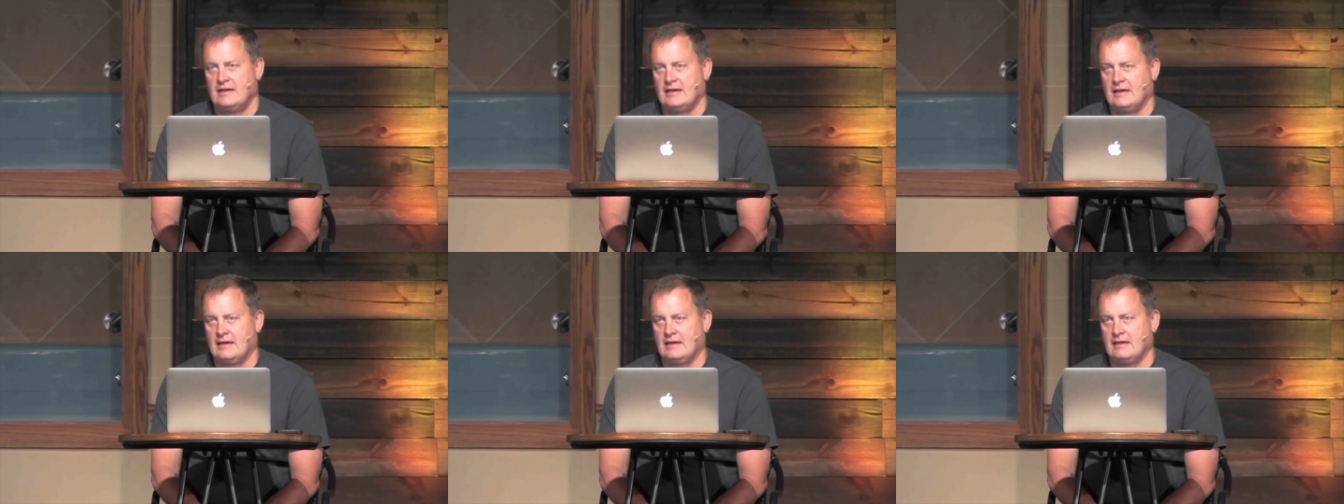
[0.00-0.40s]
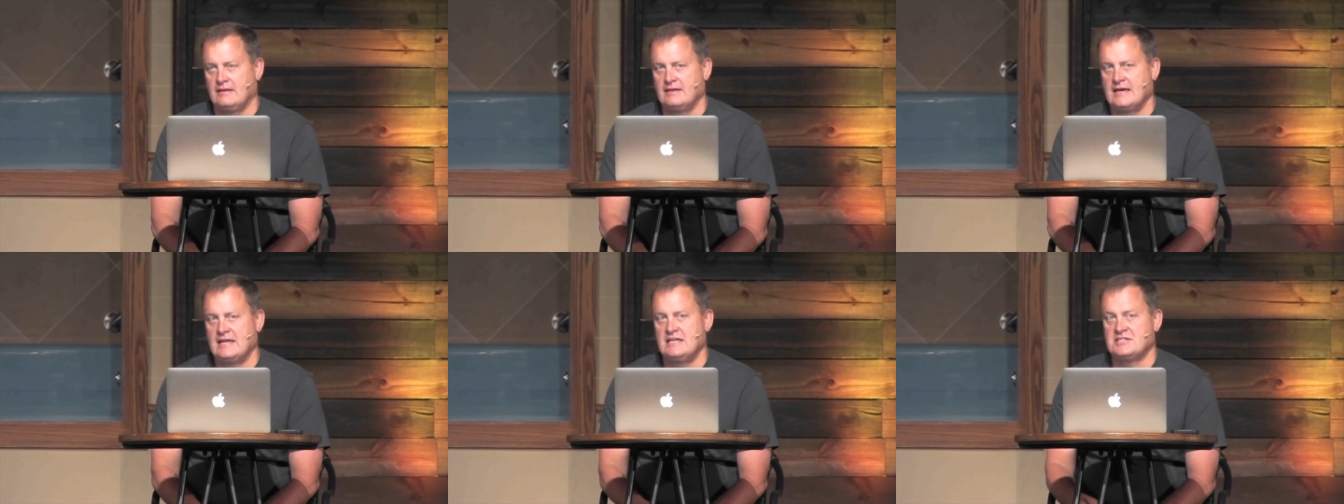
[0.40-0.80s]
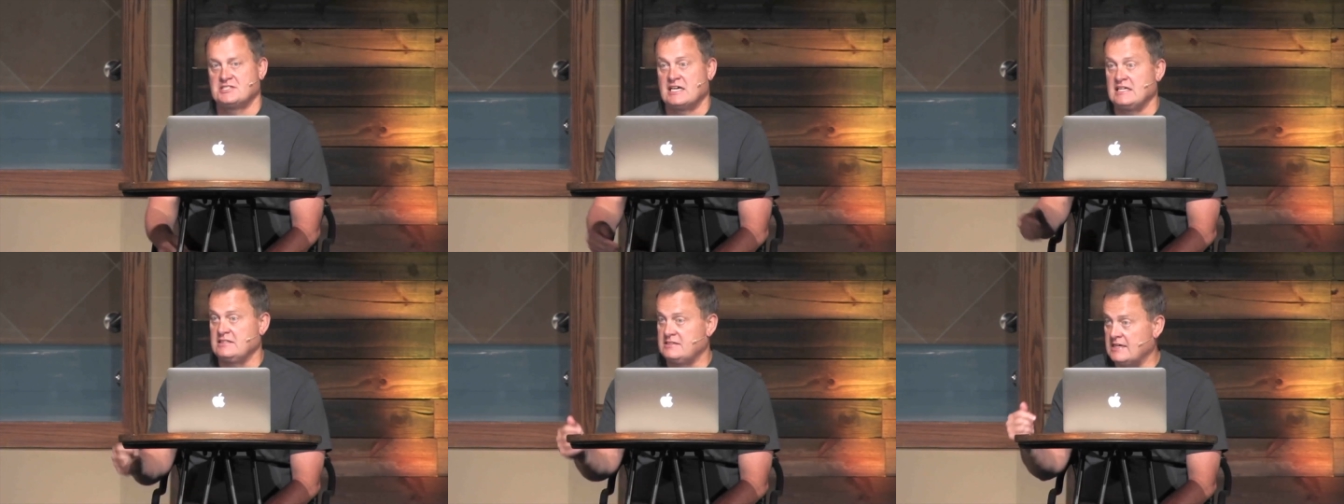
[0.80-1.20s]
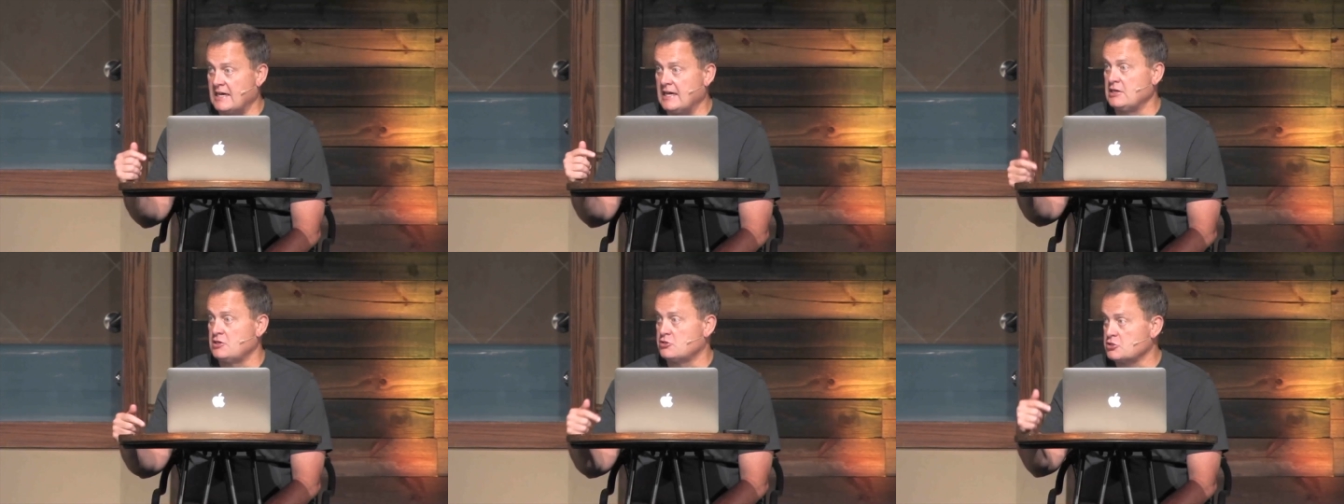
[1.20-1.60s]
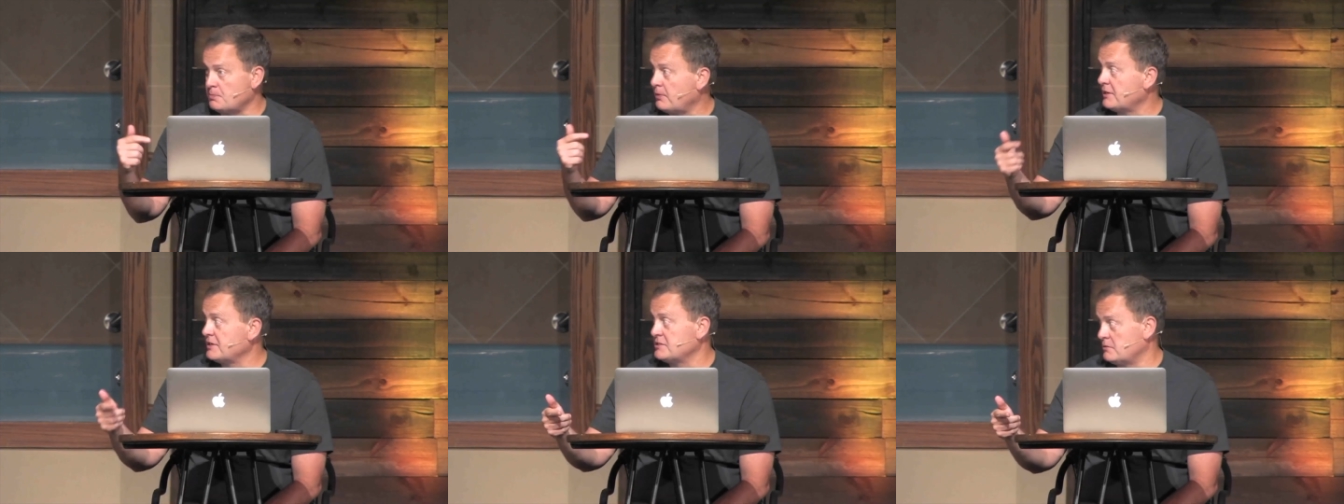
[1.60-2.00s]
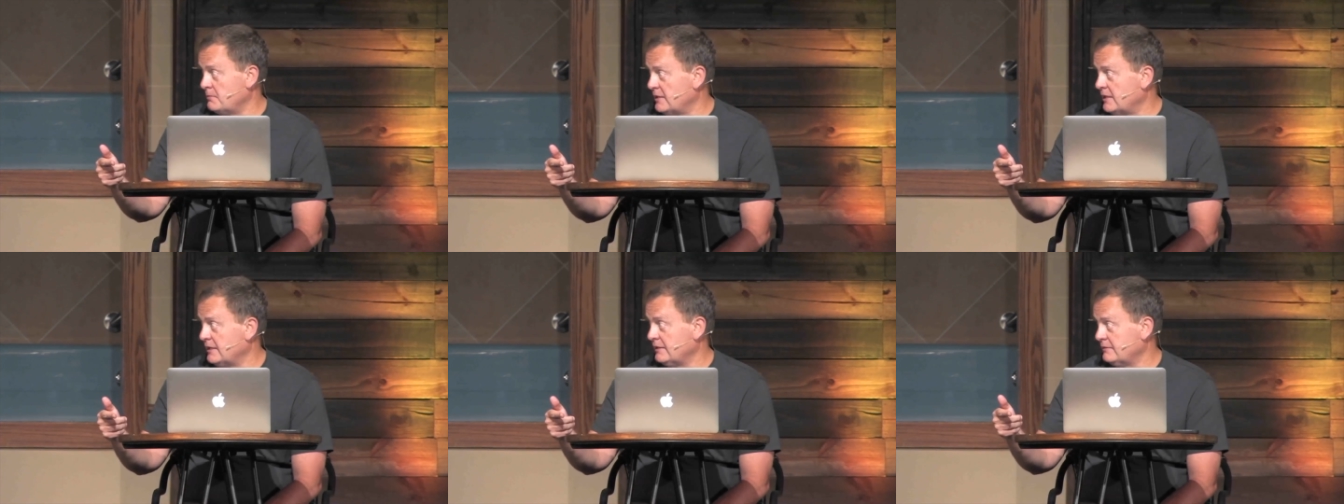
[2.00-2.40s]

And that is a dangerous place to be.